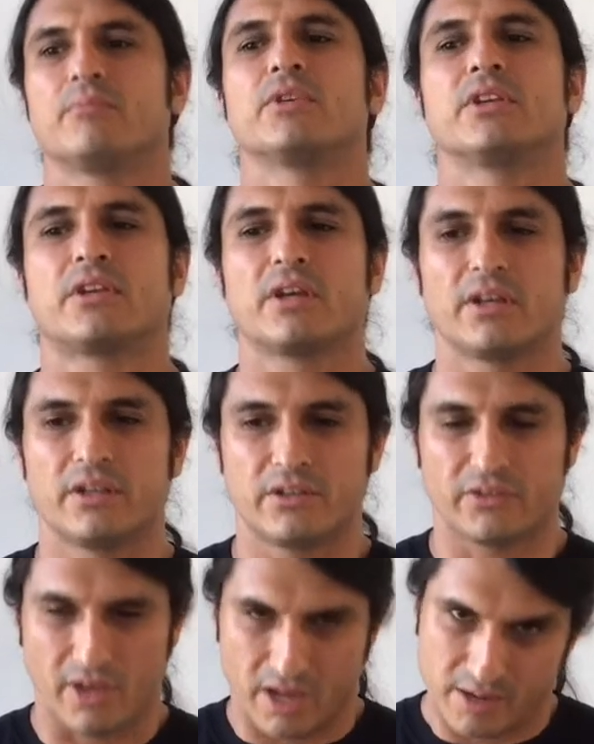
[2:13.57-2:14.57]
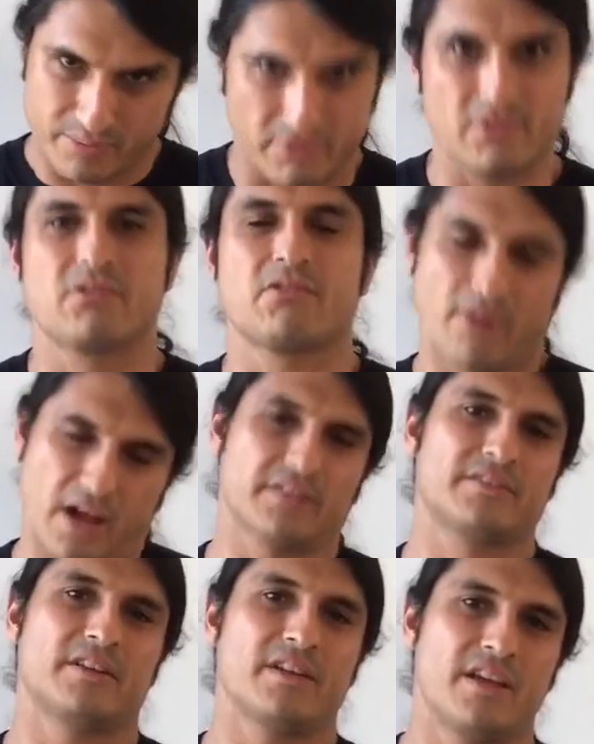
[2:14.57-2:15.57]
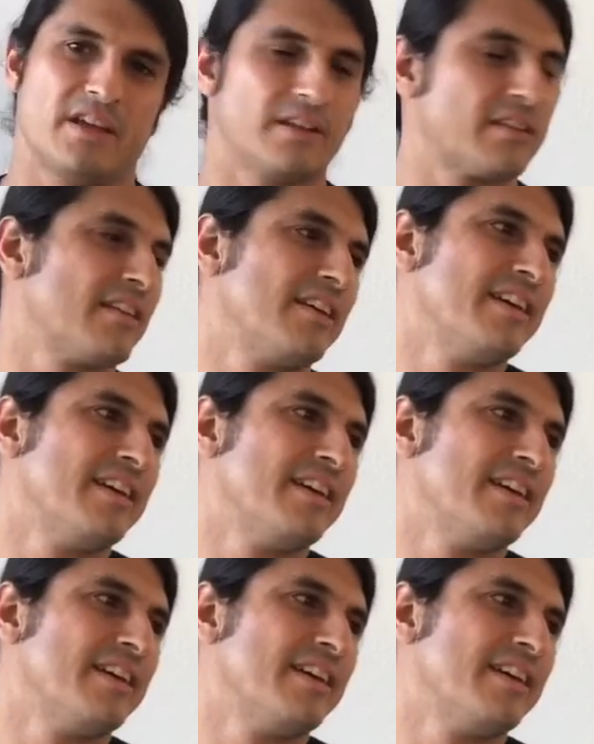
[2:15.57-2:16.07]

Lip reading: because I procrastinate.